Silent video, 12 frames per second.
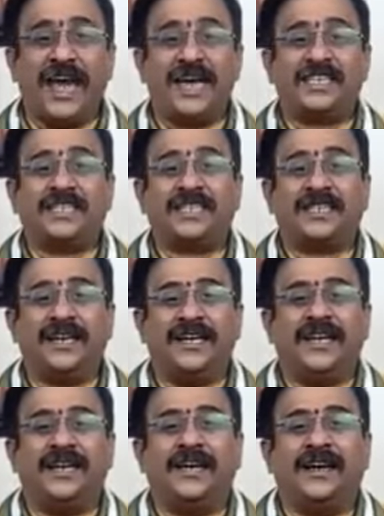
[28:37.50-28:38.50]
as
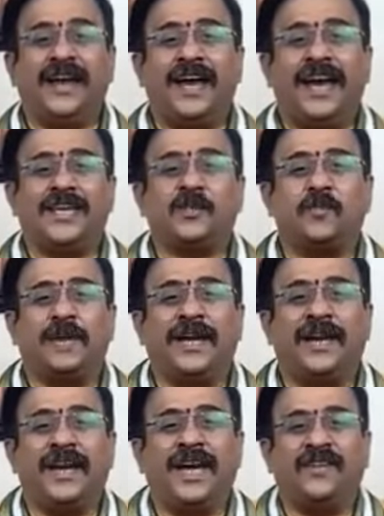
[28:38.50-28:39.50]
clear as my
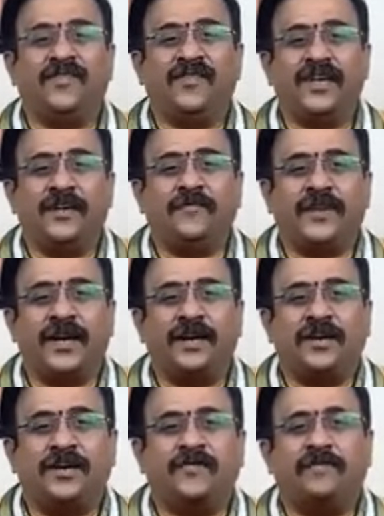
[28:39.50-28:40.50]
life in
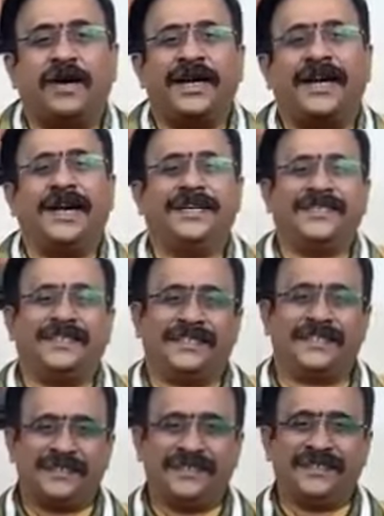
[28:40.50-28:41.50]
front of my
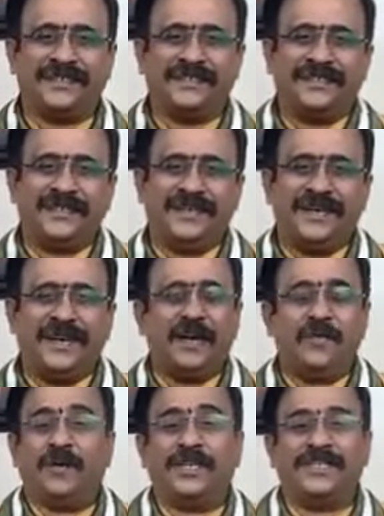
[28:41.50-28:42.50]
eyes.
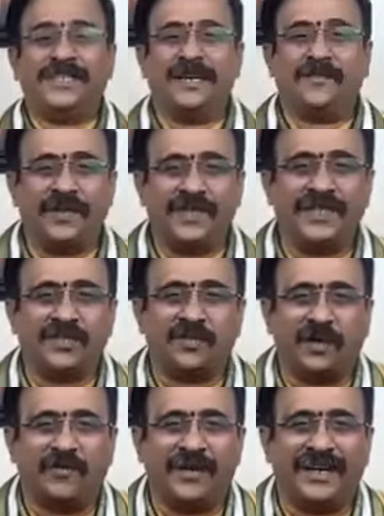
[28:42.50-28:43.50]
And what is that vision
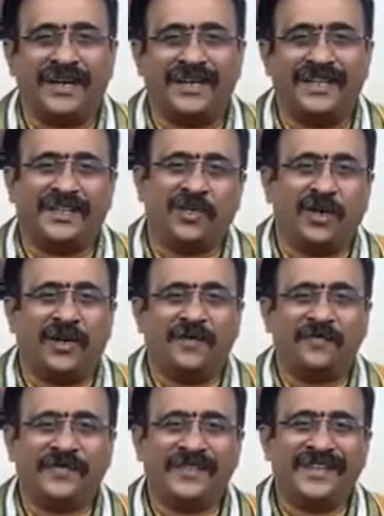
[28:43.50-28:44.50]
Swami Vivekananda saw?